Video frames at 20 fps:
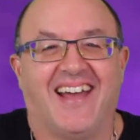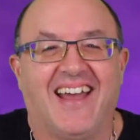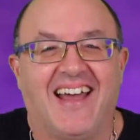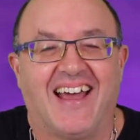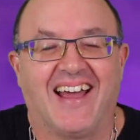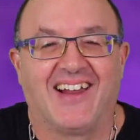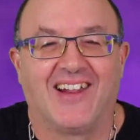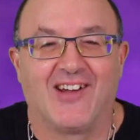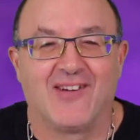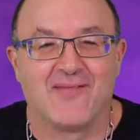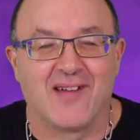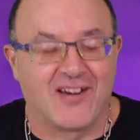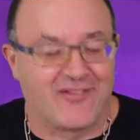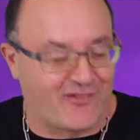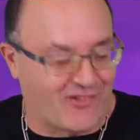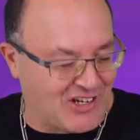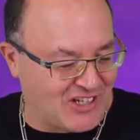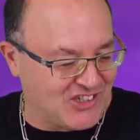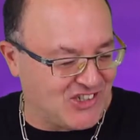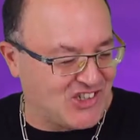Hello,
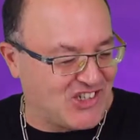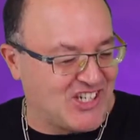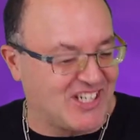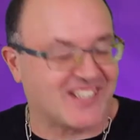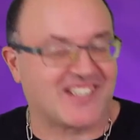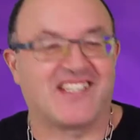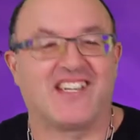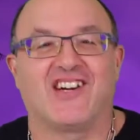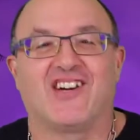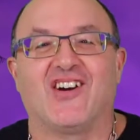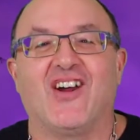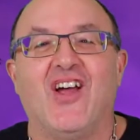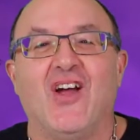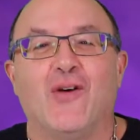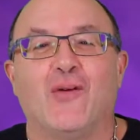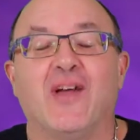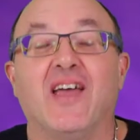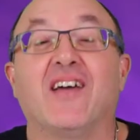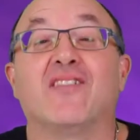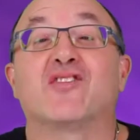my friends, Cheeks here.
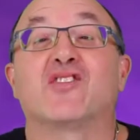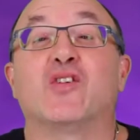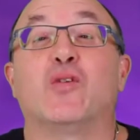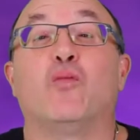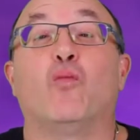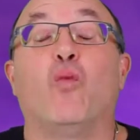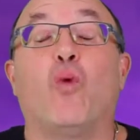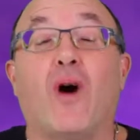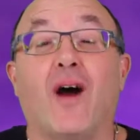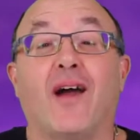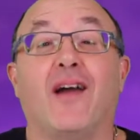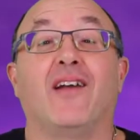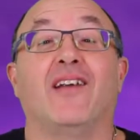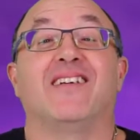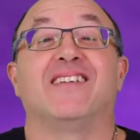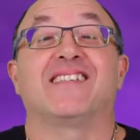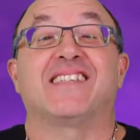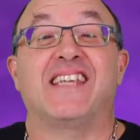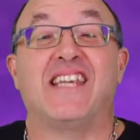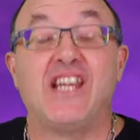We have some
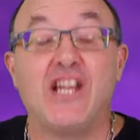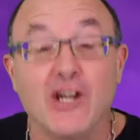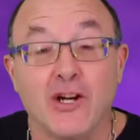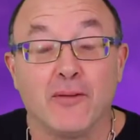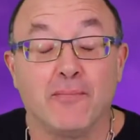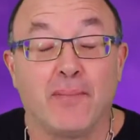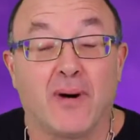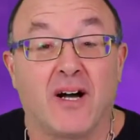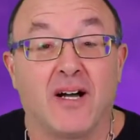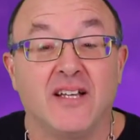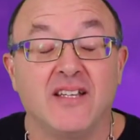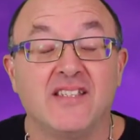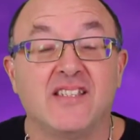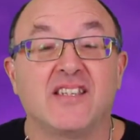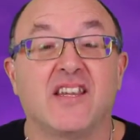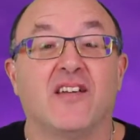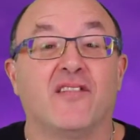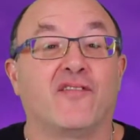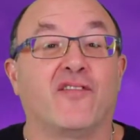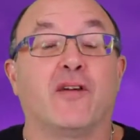wireless
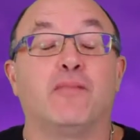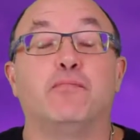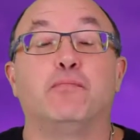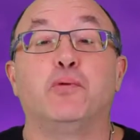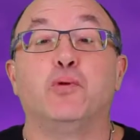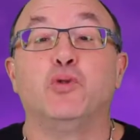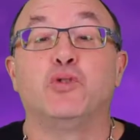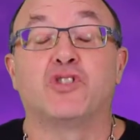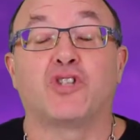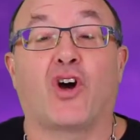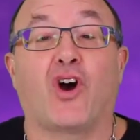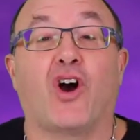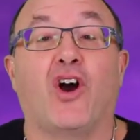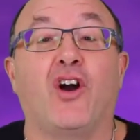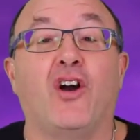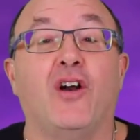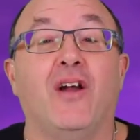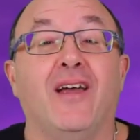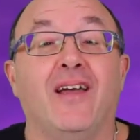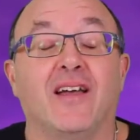earbuds from
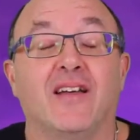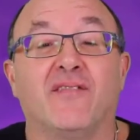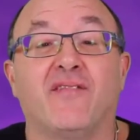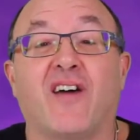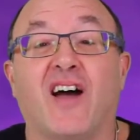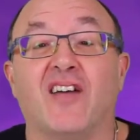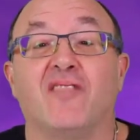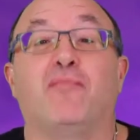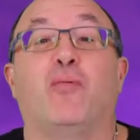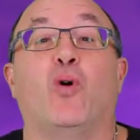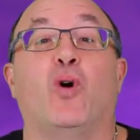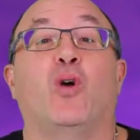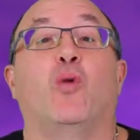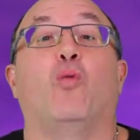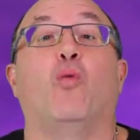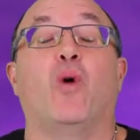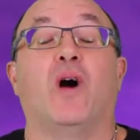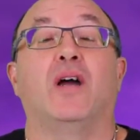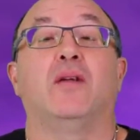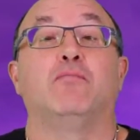Putare
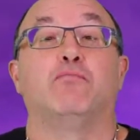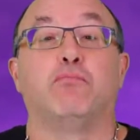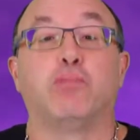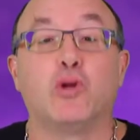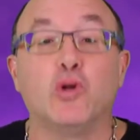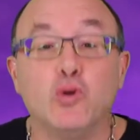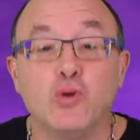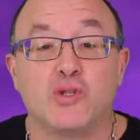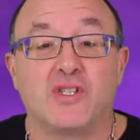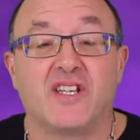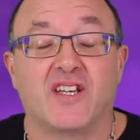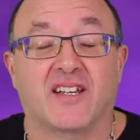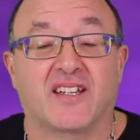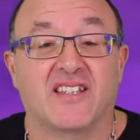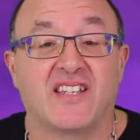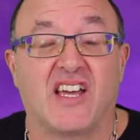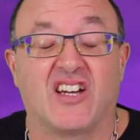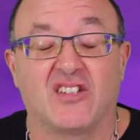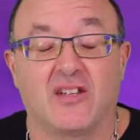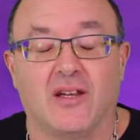5.1
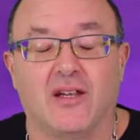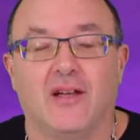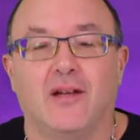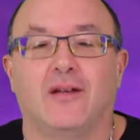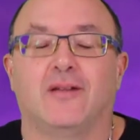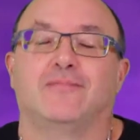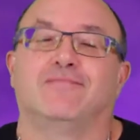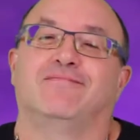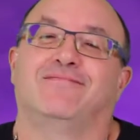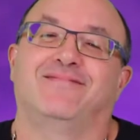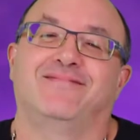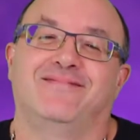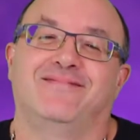Bluetooth. Te-